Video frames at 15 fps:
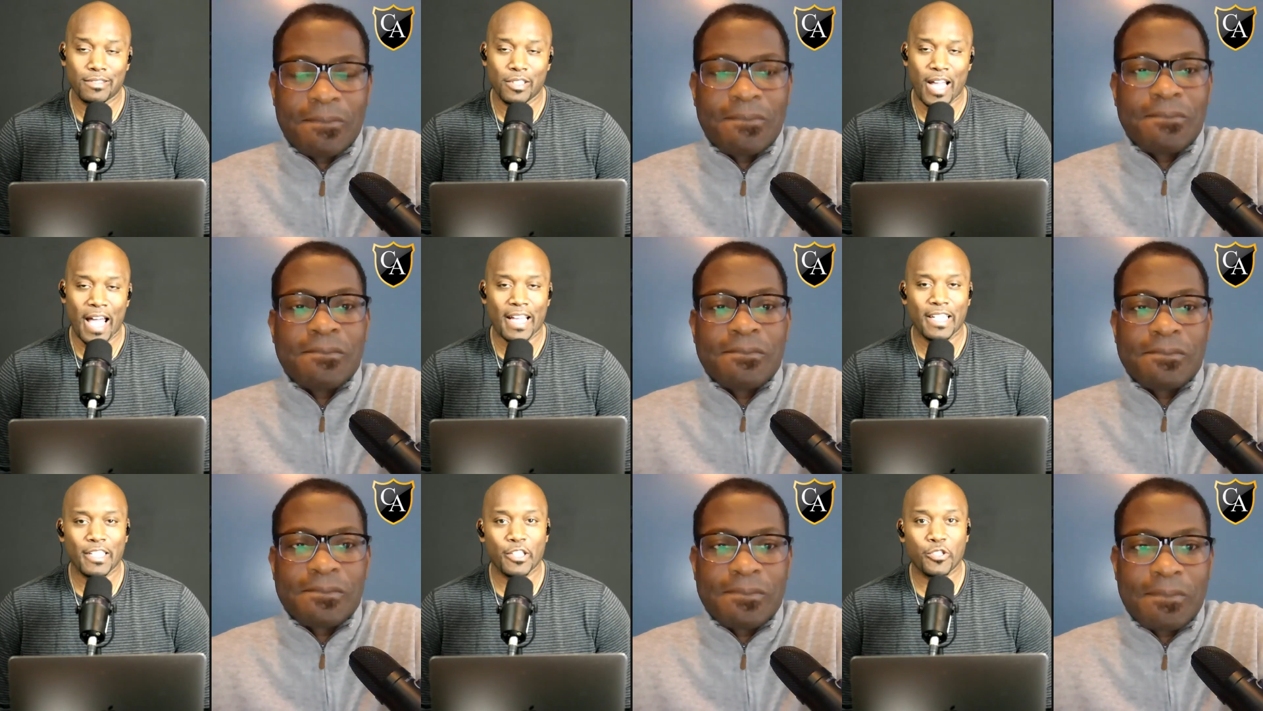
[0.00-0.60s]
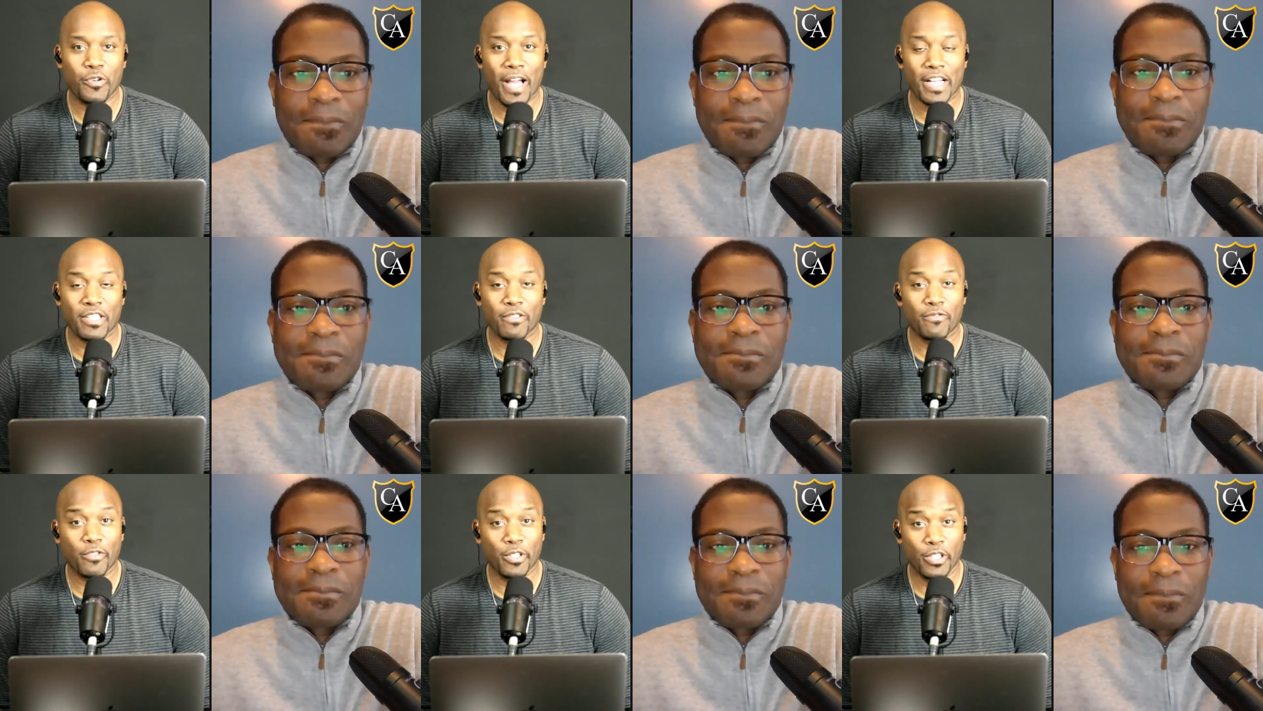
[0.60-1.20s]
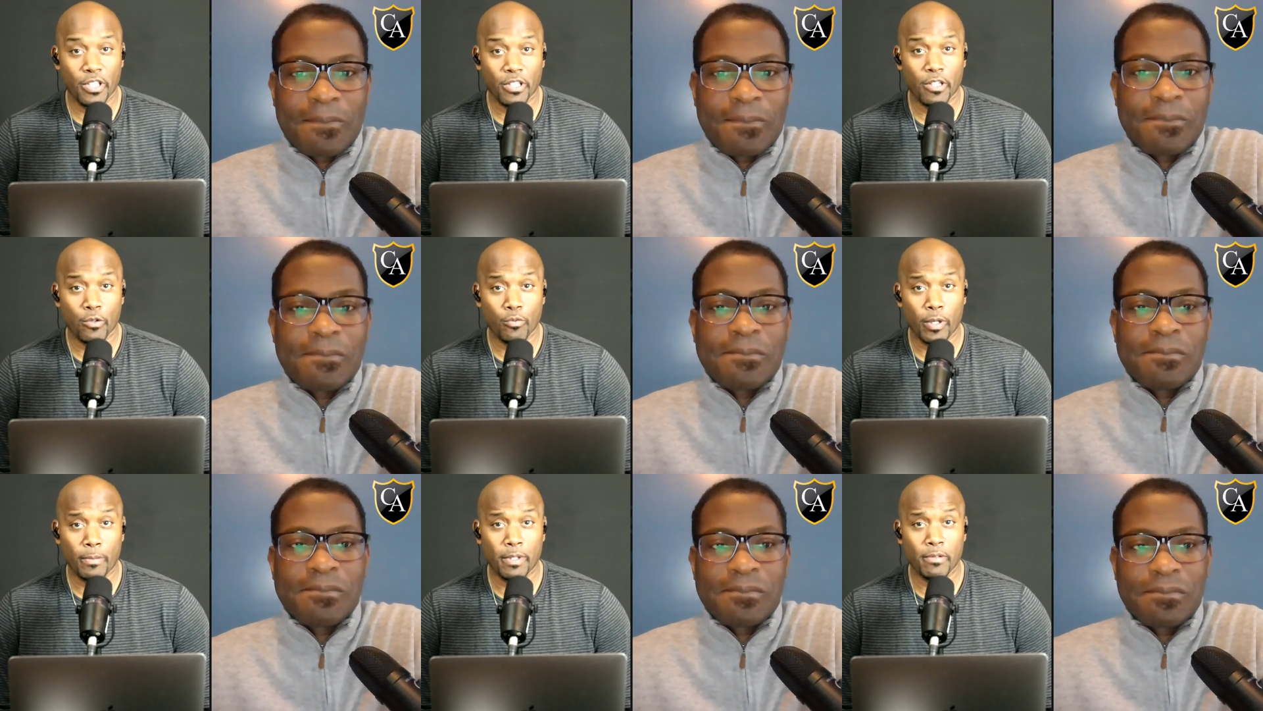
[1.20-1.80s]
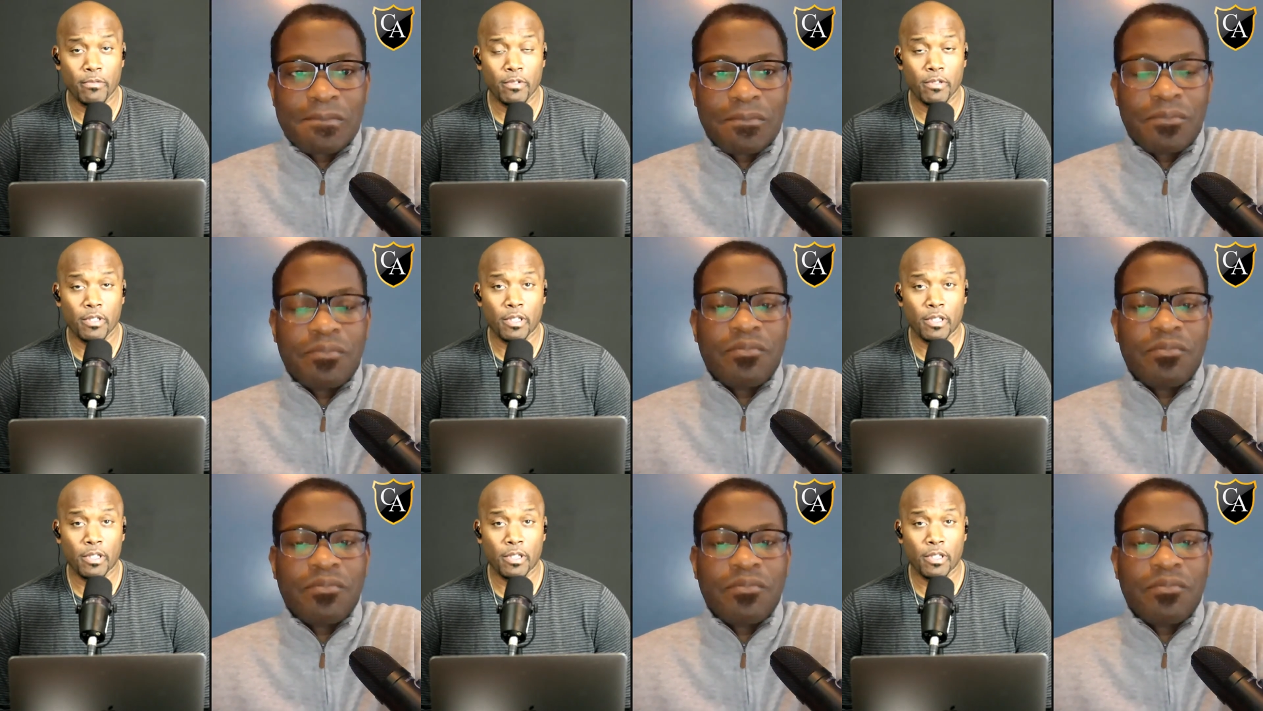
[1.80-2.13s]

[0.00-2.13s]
Speaker 1: had an attraction for younger women,